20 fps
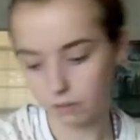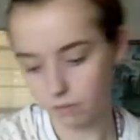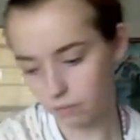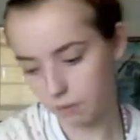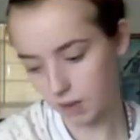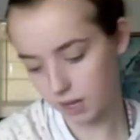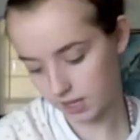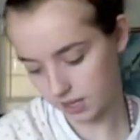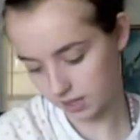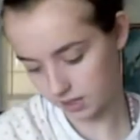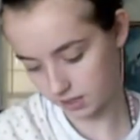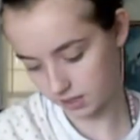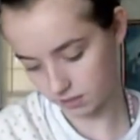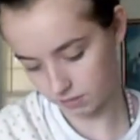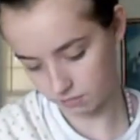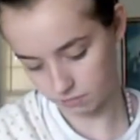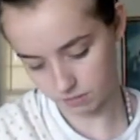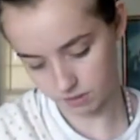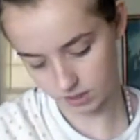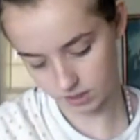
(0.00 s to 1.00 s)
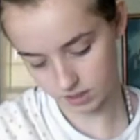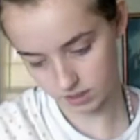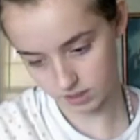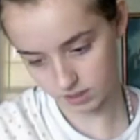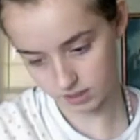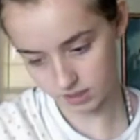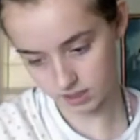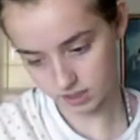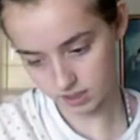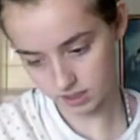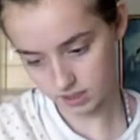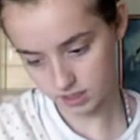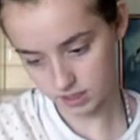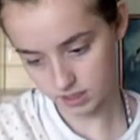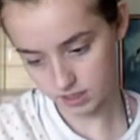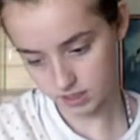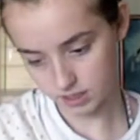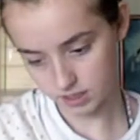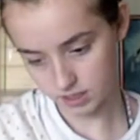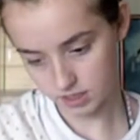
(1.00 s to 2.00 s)
What in the world?
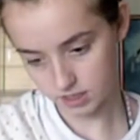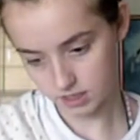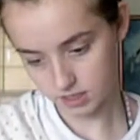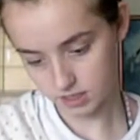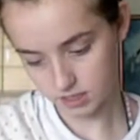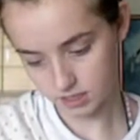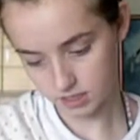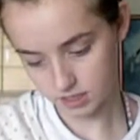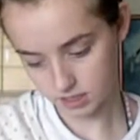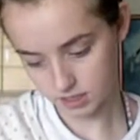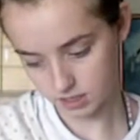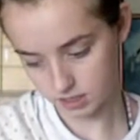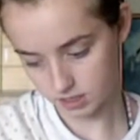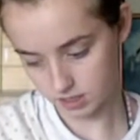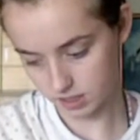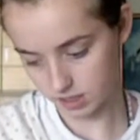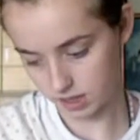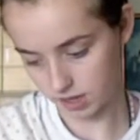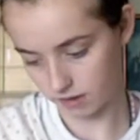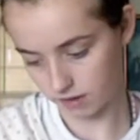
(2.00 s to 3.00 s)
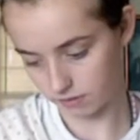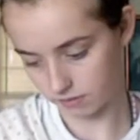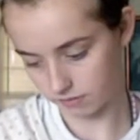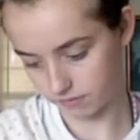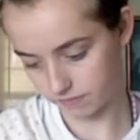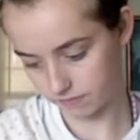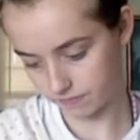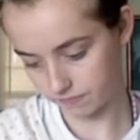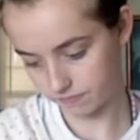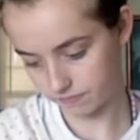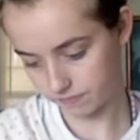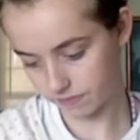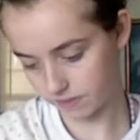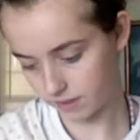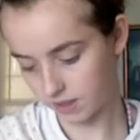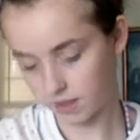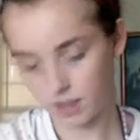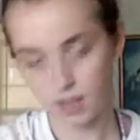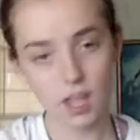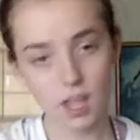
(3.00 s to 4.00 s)
No.
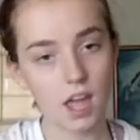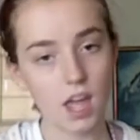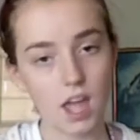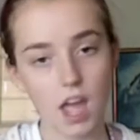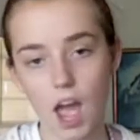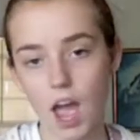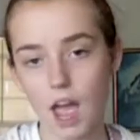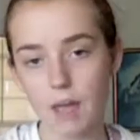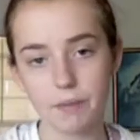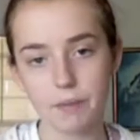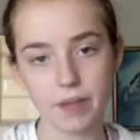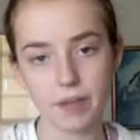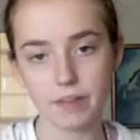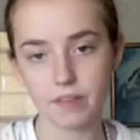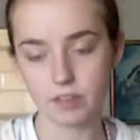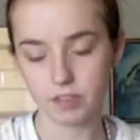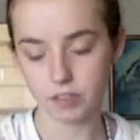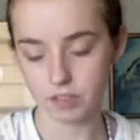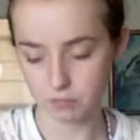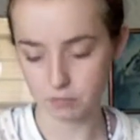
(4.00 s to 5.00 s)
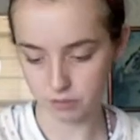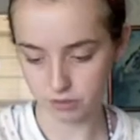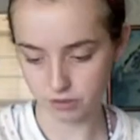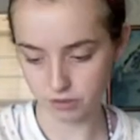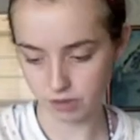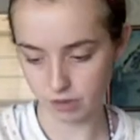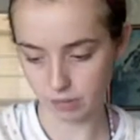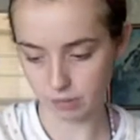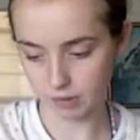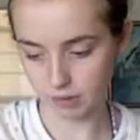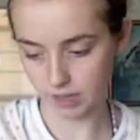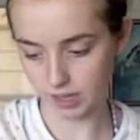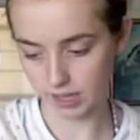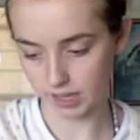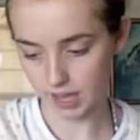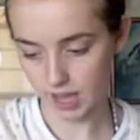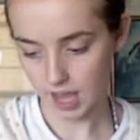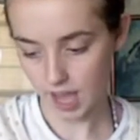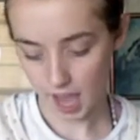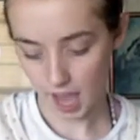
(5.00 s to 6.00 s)
I'm having so much trouble. Like,
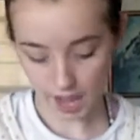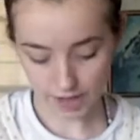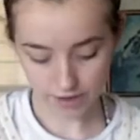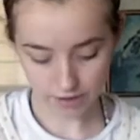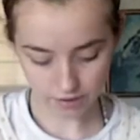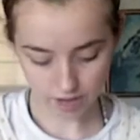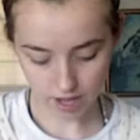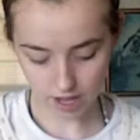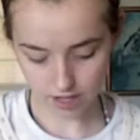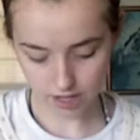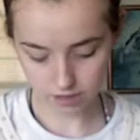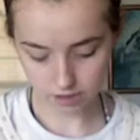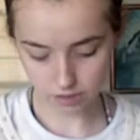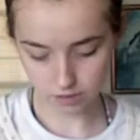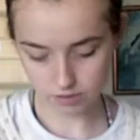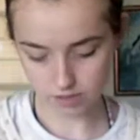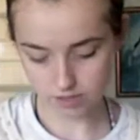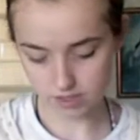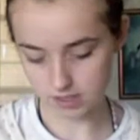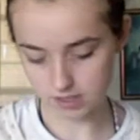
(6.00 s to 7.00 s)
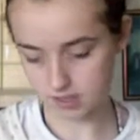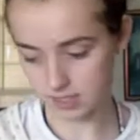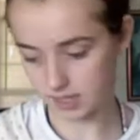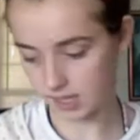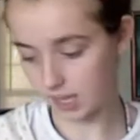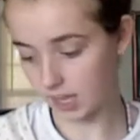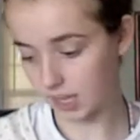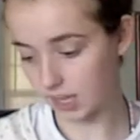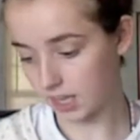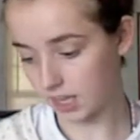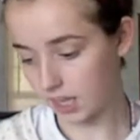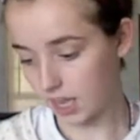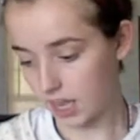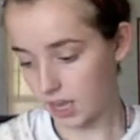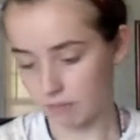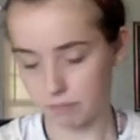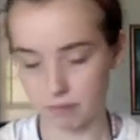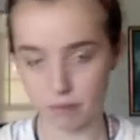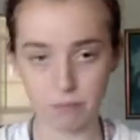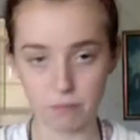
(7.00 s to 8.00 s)
I know how to use this thing,
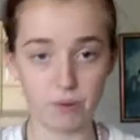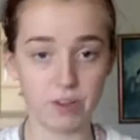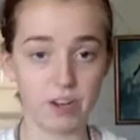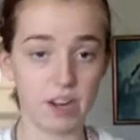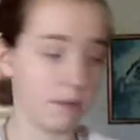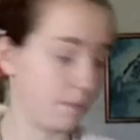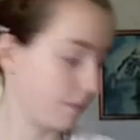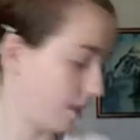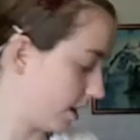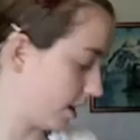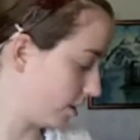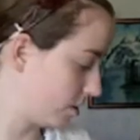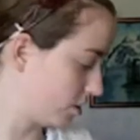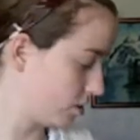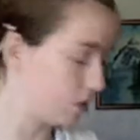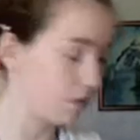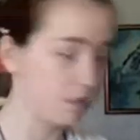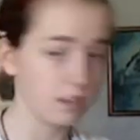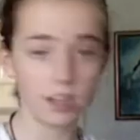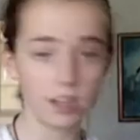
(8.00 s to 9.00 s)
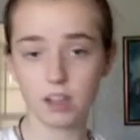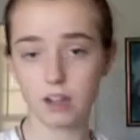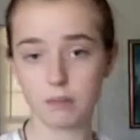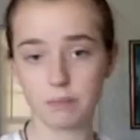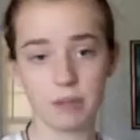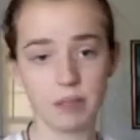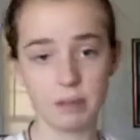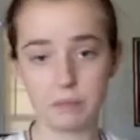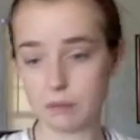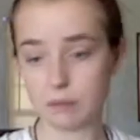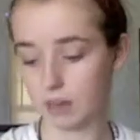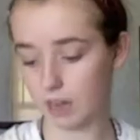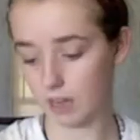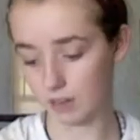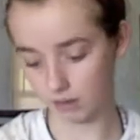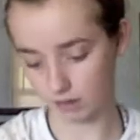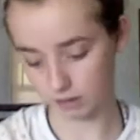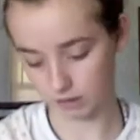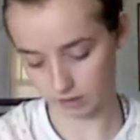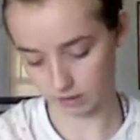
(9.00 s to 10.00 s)
but when I'm like showing other people, I
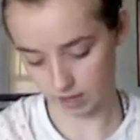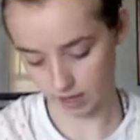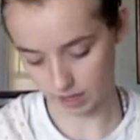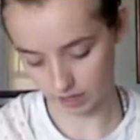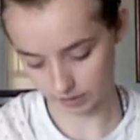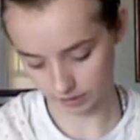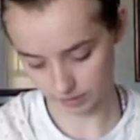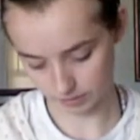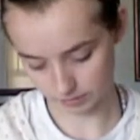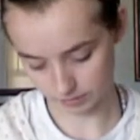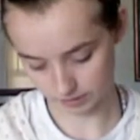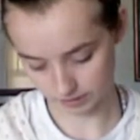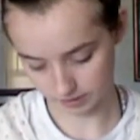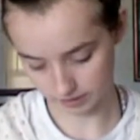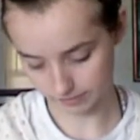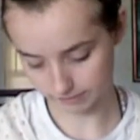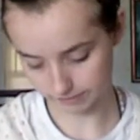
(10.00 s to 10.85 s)
don't know how to use it.